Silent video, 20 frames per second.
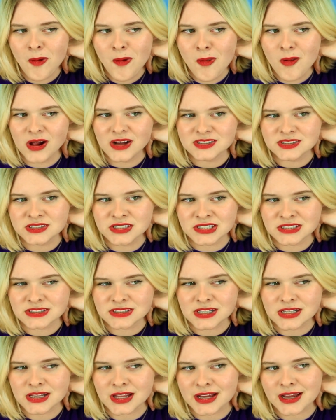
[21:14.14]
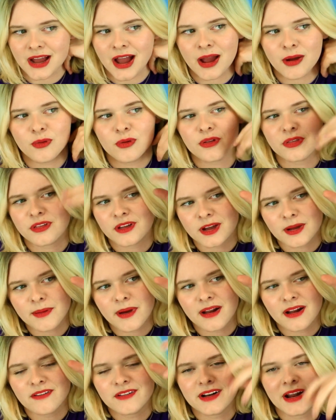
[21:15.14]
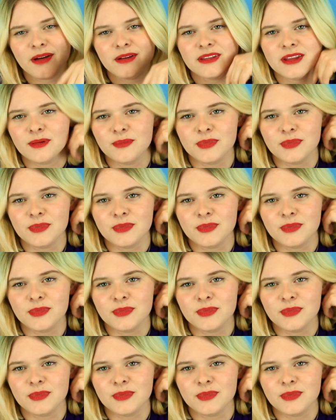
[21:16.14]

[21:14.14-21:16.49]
as things that, like, I will think about every now and then,